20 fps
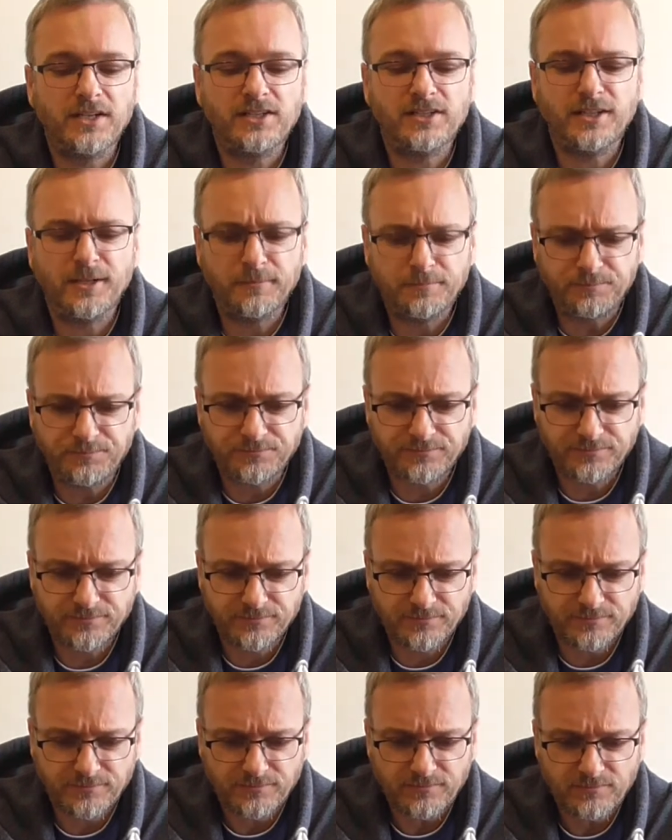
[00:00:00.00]
is
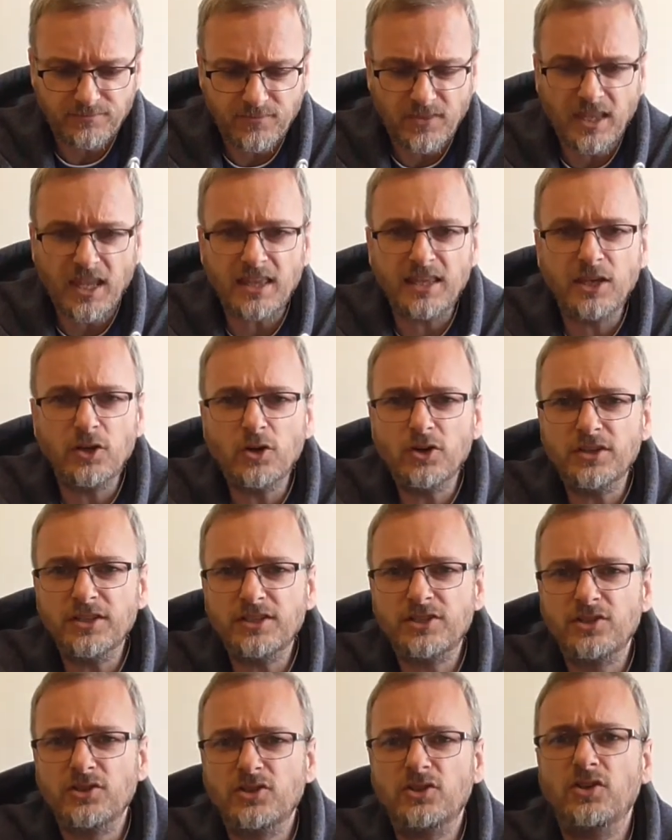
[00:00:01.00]
they got
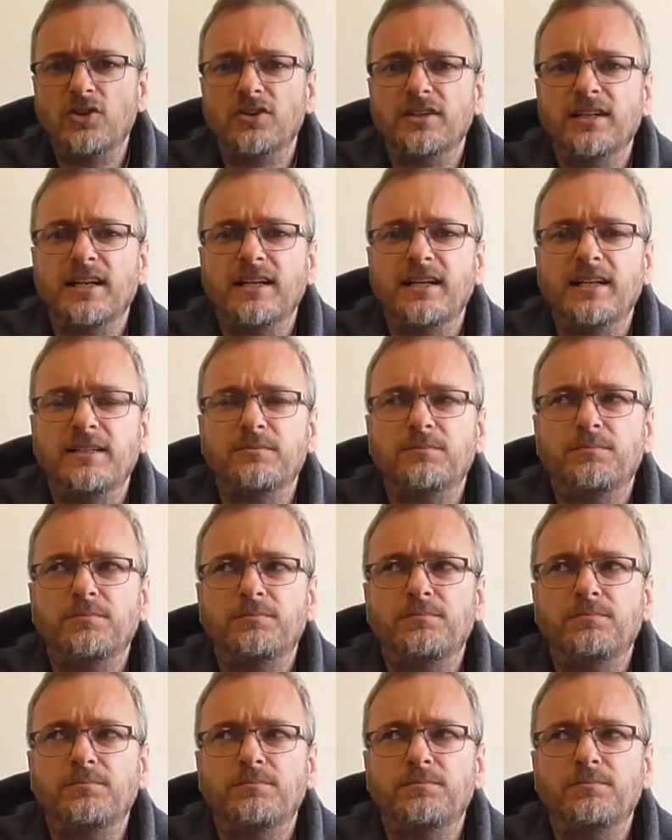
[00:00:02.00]
this in stock and it